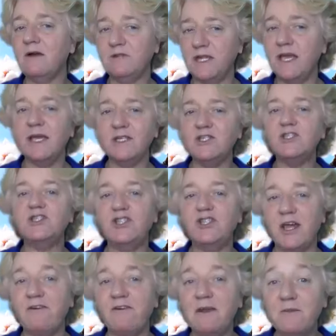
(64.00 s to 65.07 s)
Yeah, it's
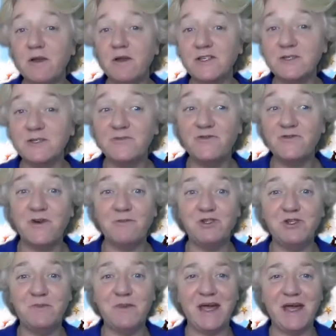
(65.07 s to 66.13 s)
cherry blossom from
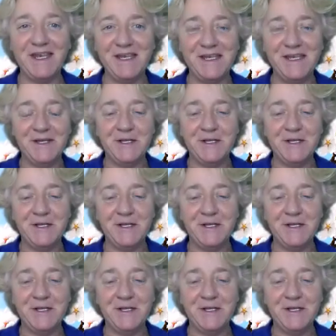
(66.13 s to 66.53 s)
Japan.